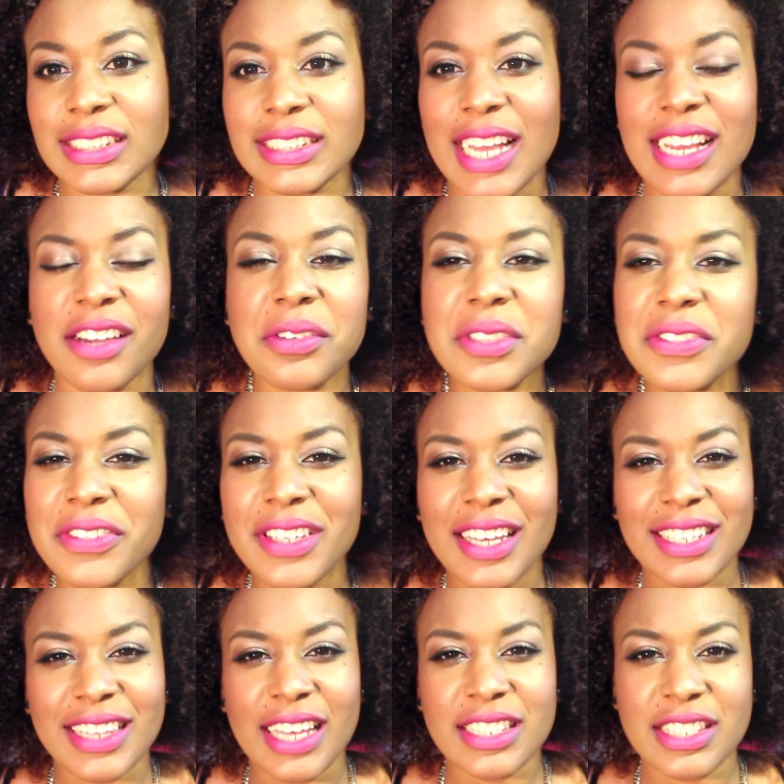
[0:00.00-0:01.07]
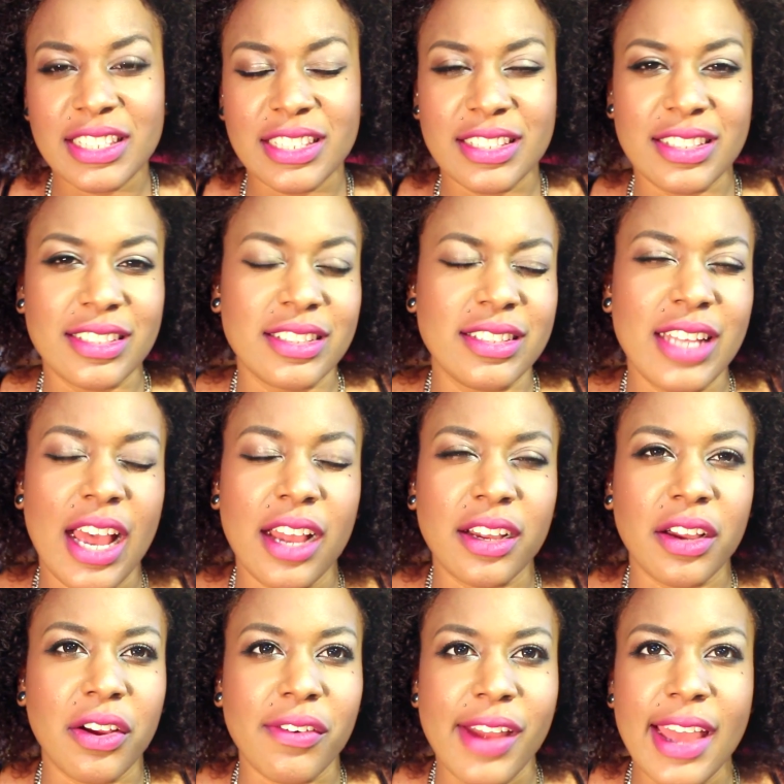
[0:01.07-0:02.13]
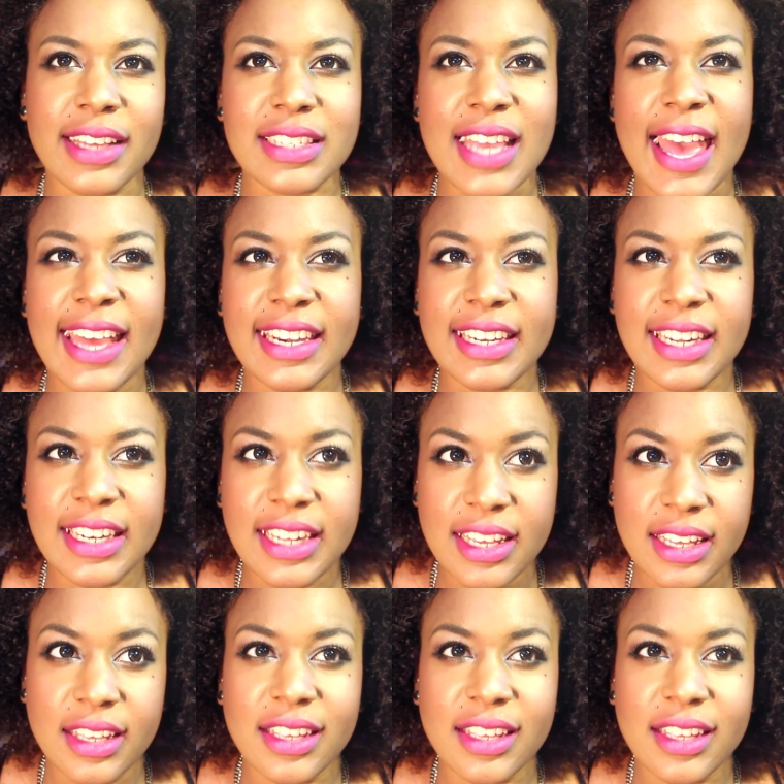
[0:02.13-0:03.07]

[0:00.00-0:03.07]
I always feel like that's not correct edited it